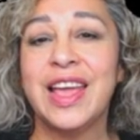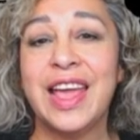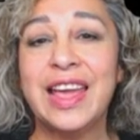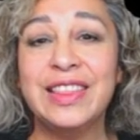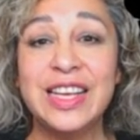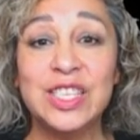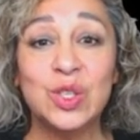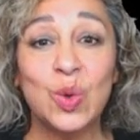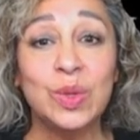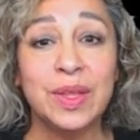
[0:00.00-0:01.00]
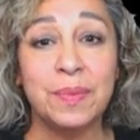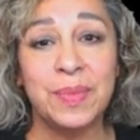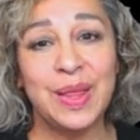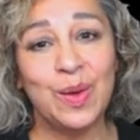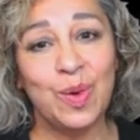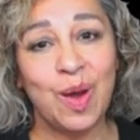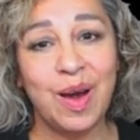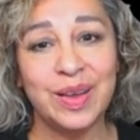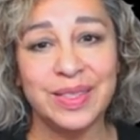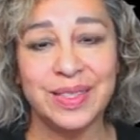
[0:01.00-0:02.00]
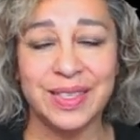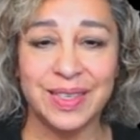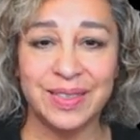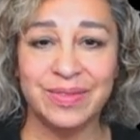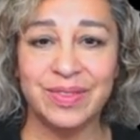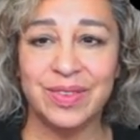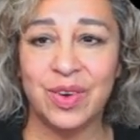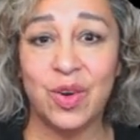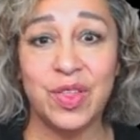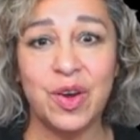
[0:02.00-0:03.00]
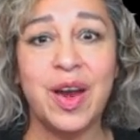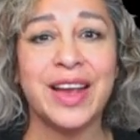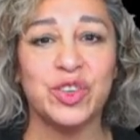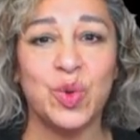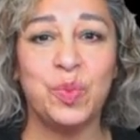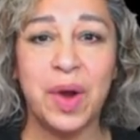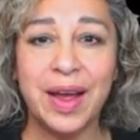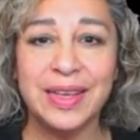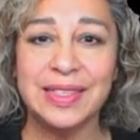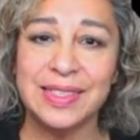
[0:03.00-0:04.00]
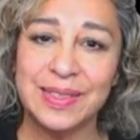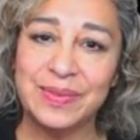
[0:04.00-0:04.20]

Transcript: And they sold them below cost or their actual price.